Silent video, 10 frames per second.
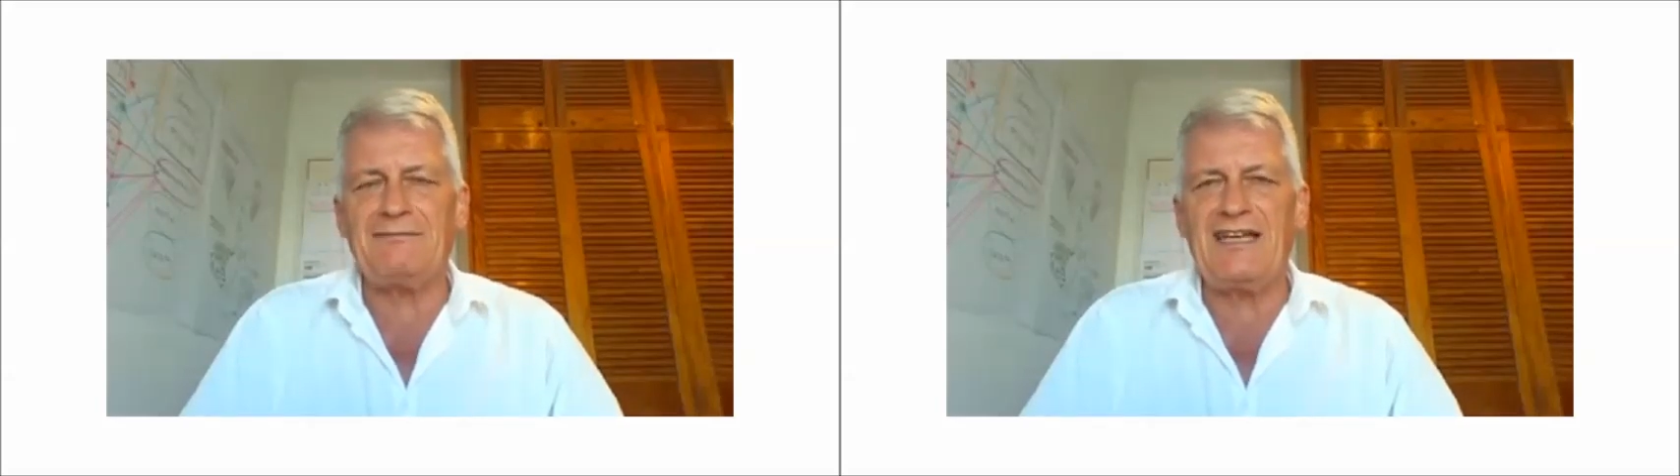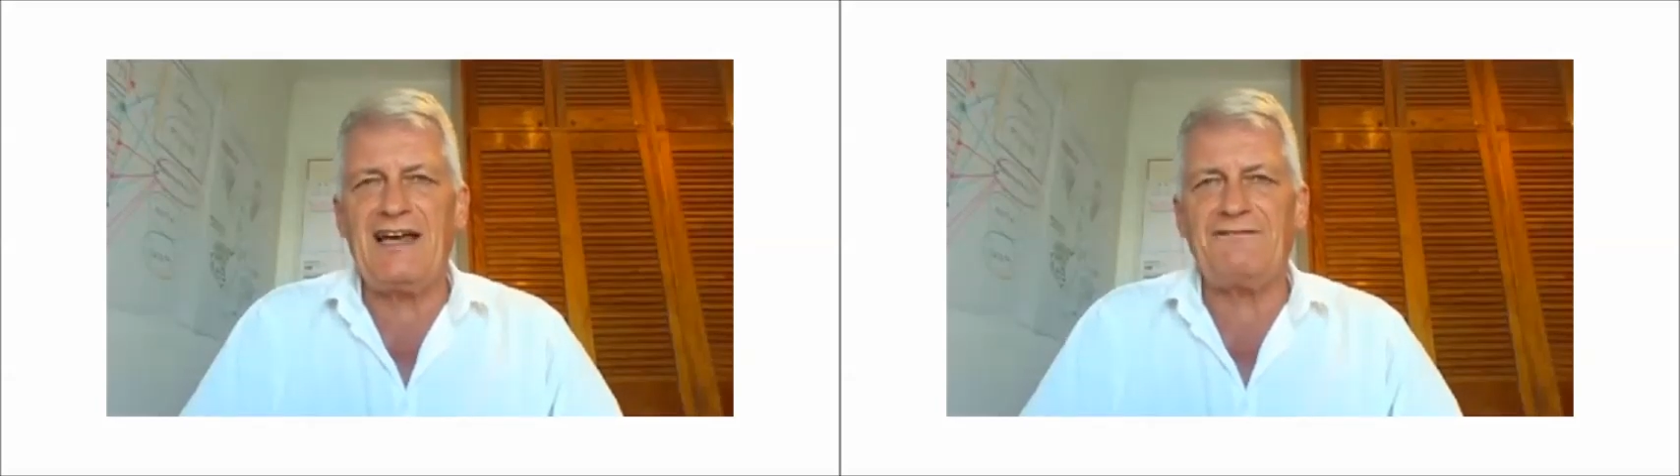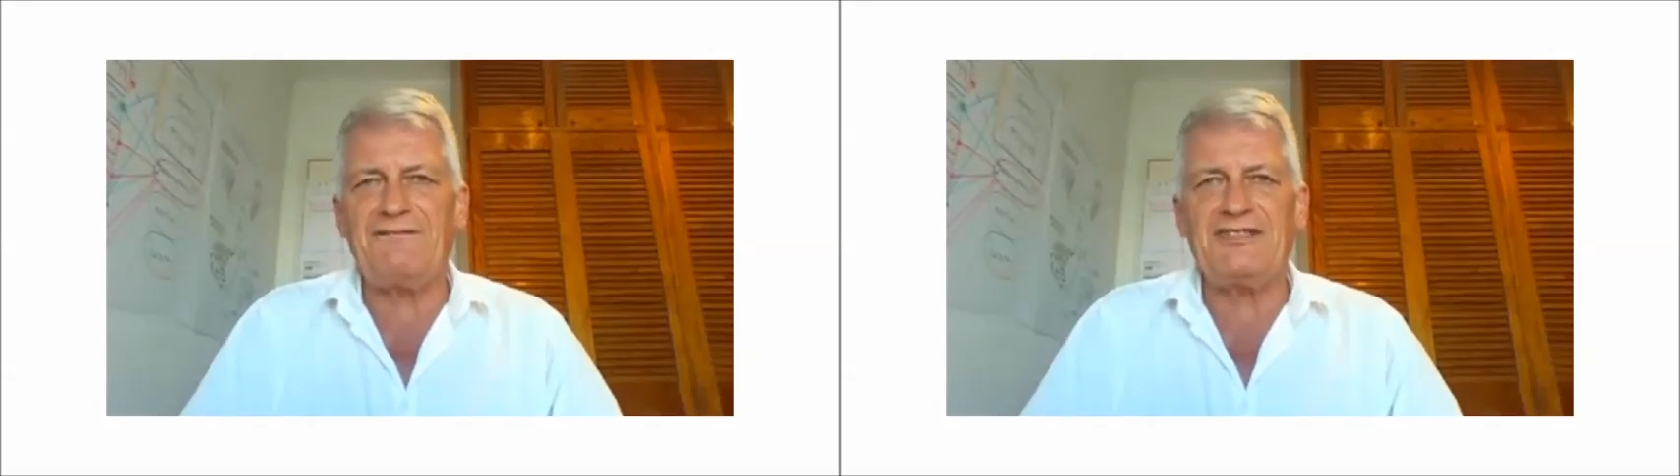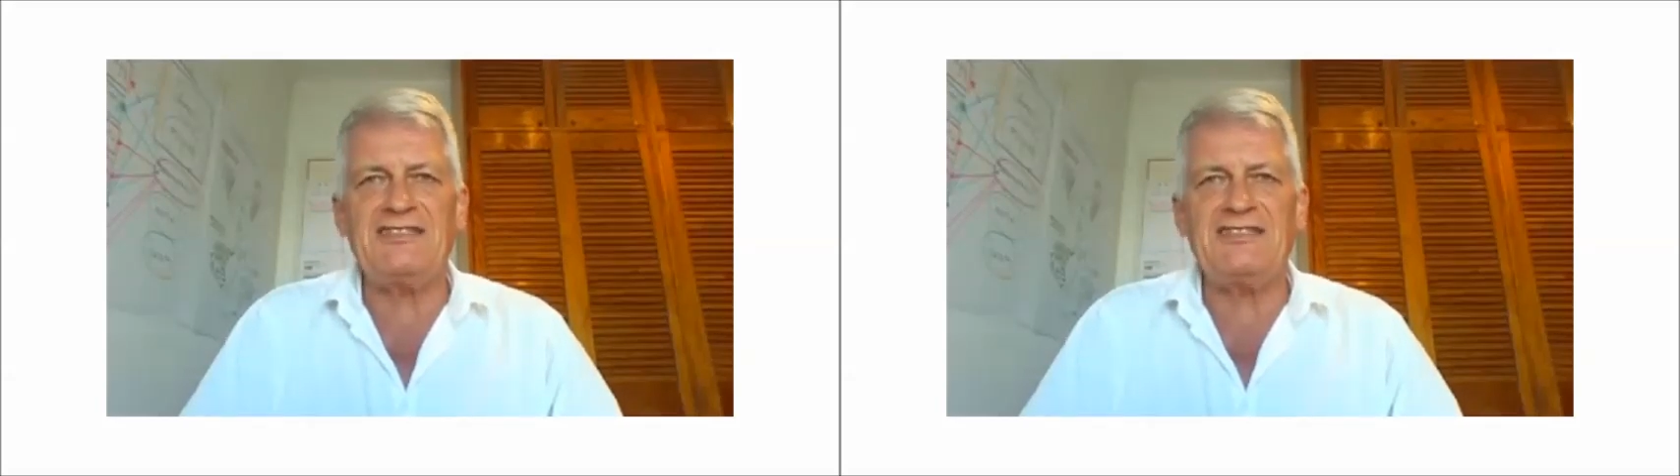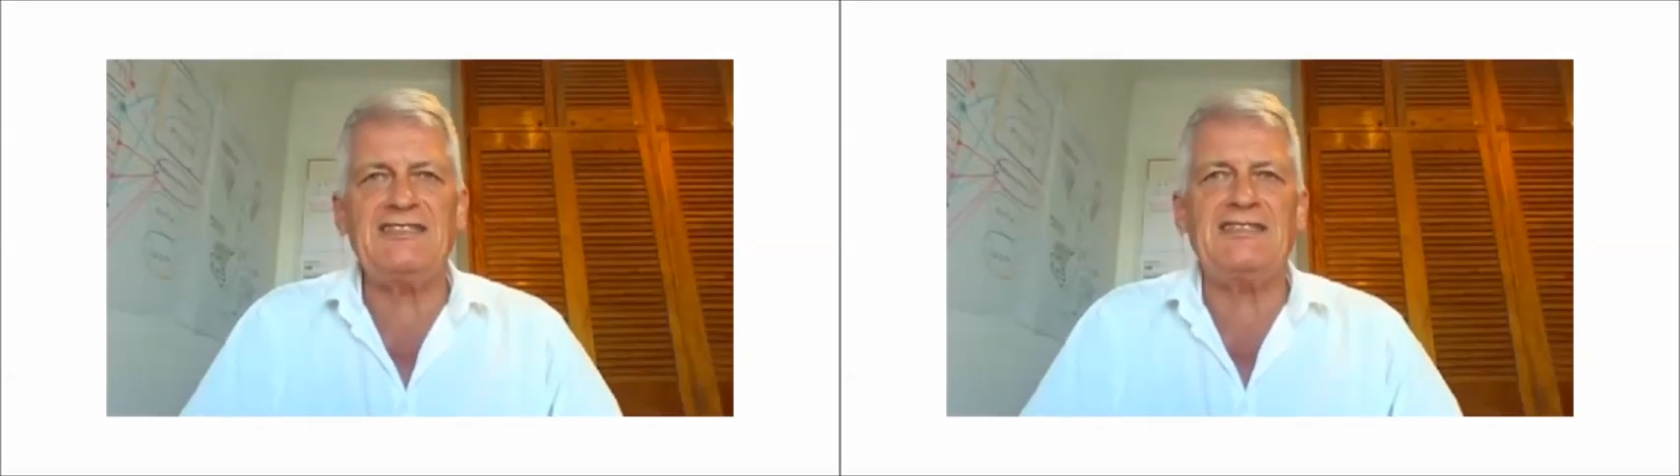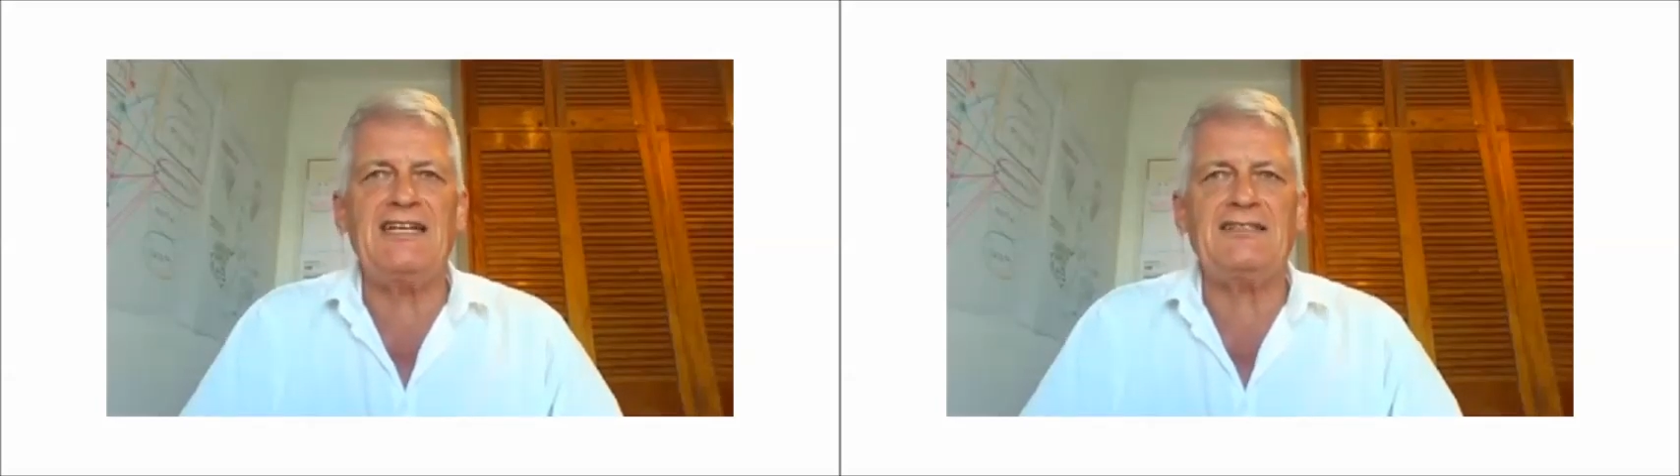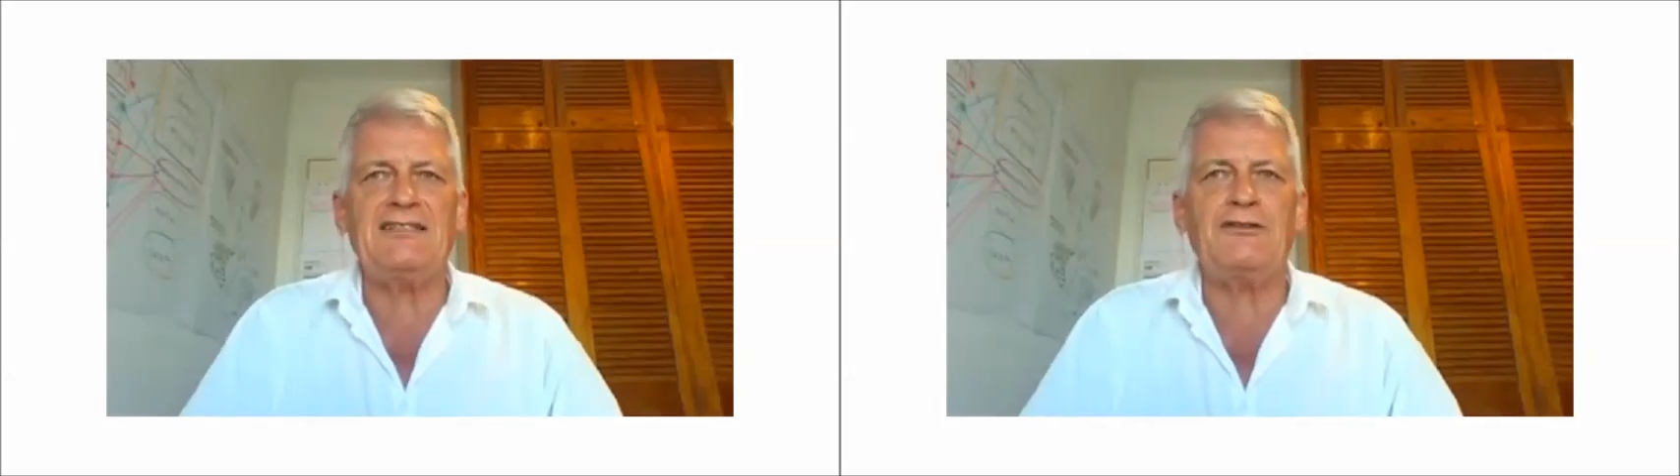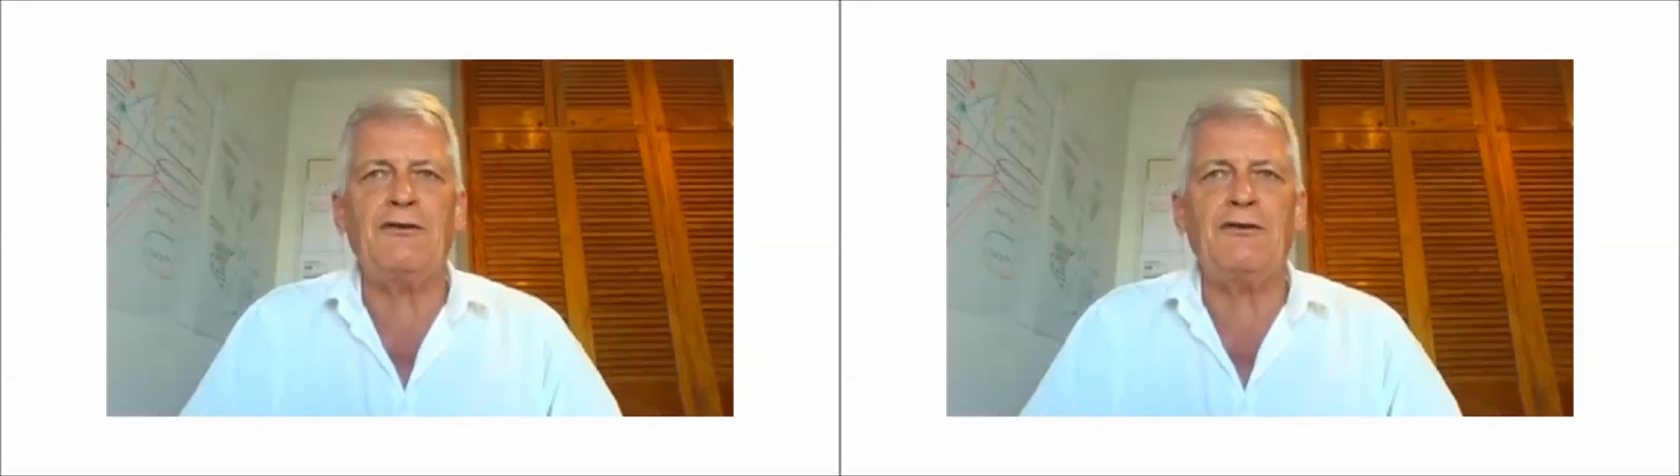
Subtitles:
we have facilitated